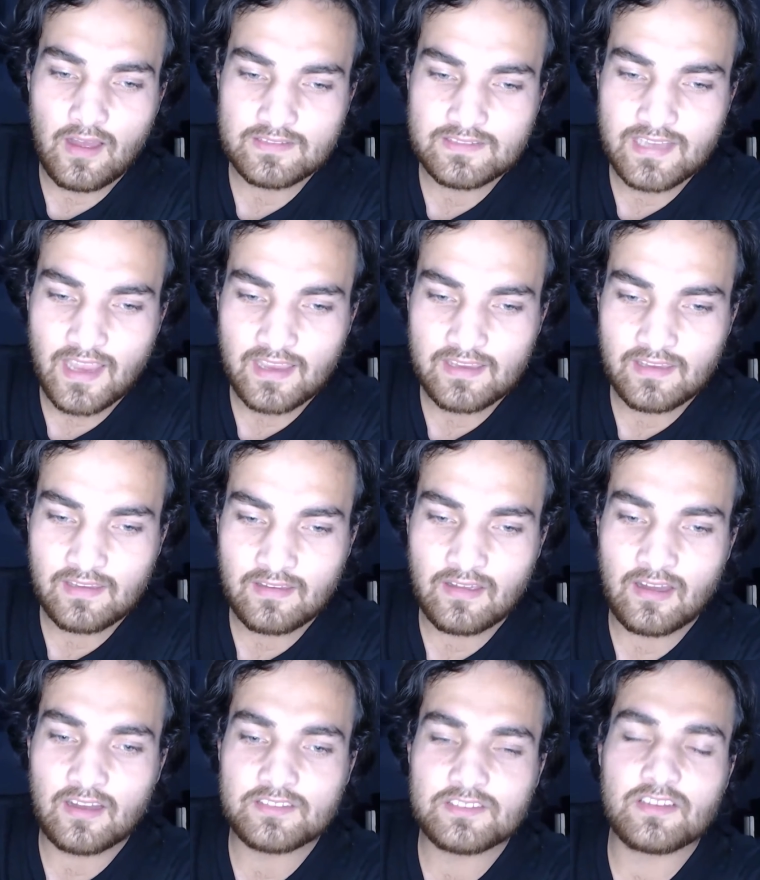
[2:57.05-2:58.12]
tagging
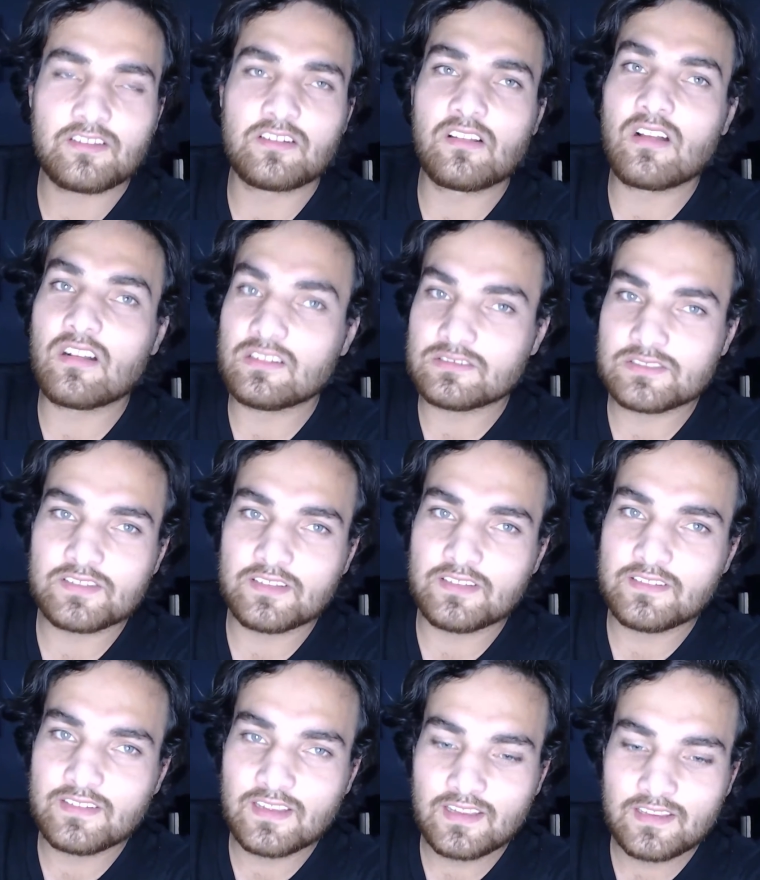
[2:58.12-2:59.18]
Tucker Carlson.